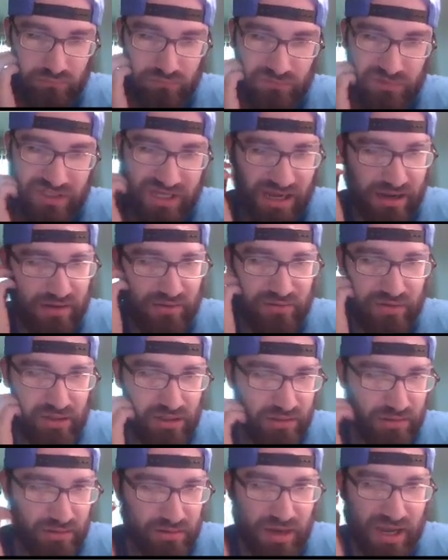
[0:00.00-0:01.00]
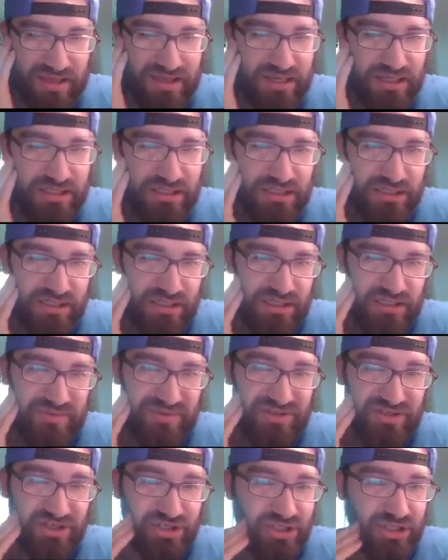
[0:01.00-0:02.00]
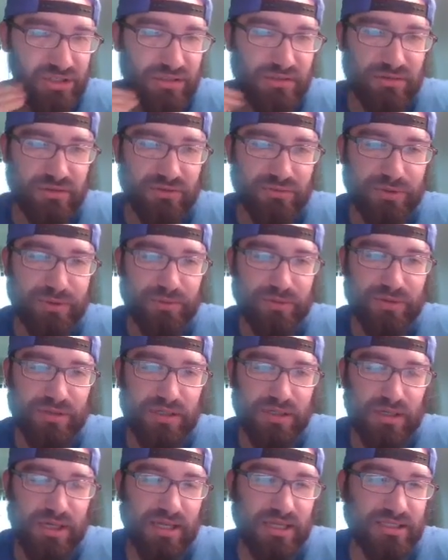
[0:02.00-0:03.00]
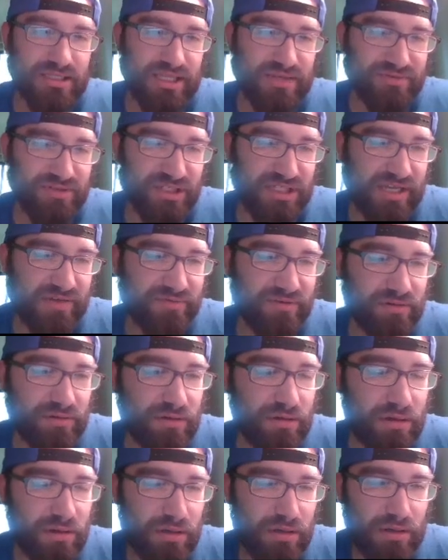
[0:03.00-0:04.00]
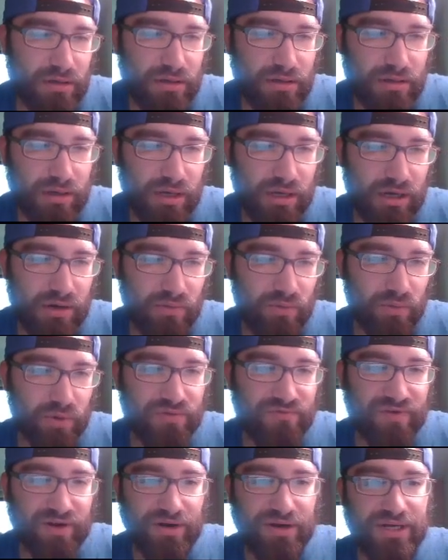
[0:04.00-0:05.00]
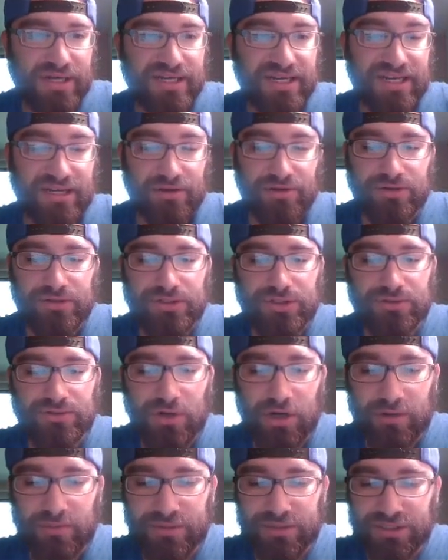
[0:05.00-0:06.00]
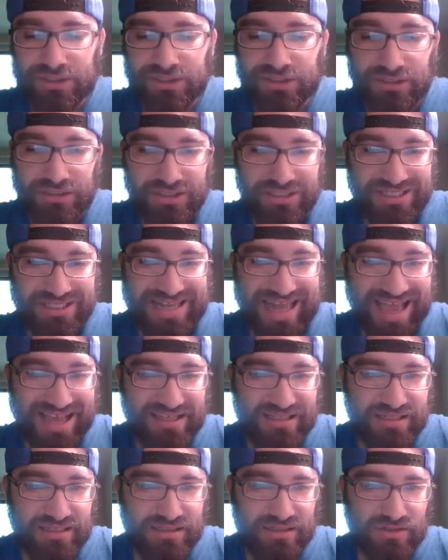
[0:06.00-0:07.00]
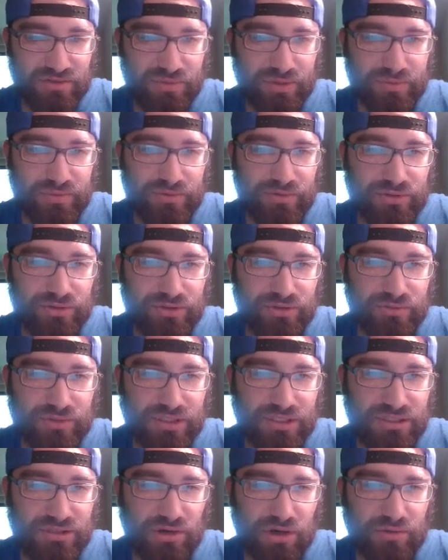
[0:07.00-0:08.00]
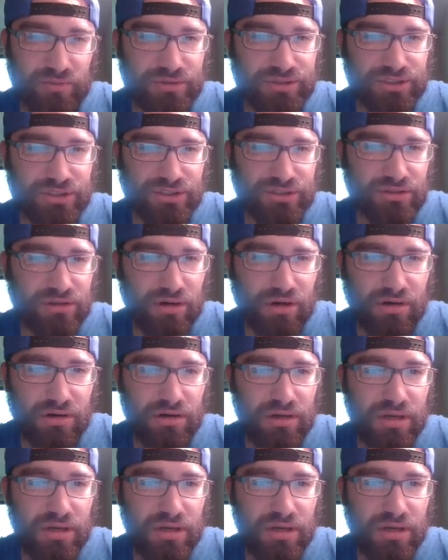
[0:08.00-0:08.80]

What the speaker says: I don't get it. I think it's because it says Magician, so people think, and it's level 7 with very near to Dark Magician stats, so people assume it's a Dark Magician card.